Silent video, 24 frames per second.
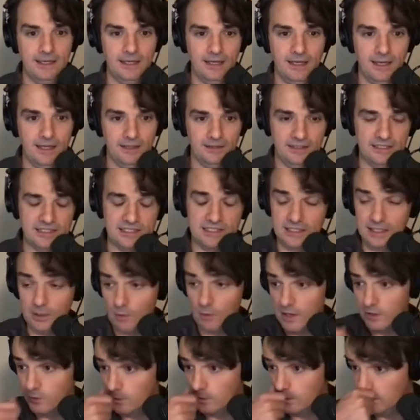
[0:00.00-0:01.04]
uh, this is the
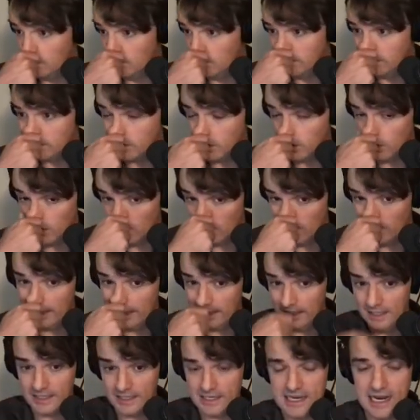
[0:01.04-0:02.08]
way you will do it. So
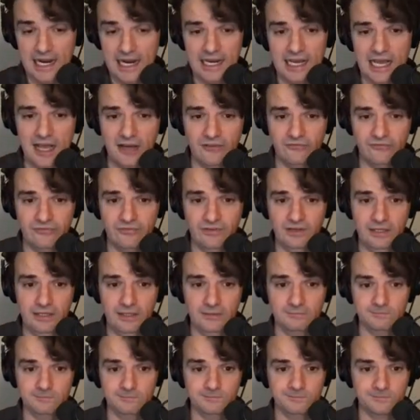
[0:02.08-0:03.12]
uh, here I have
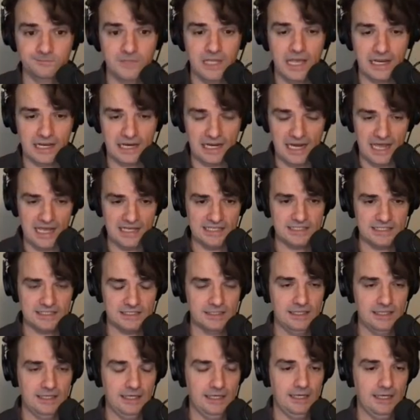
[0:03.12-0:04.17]
um, a class
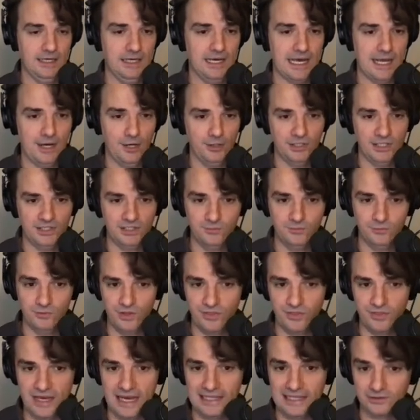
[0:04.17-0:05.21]
uh, annotated
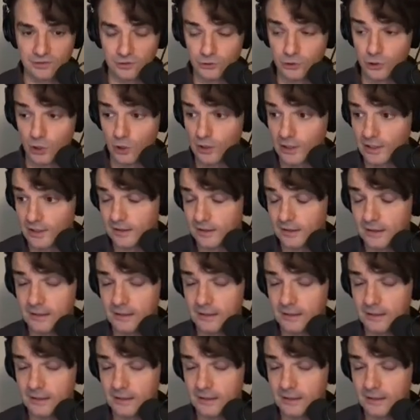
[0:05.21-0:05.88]
with add controller.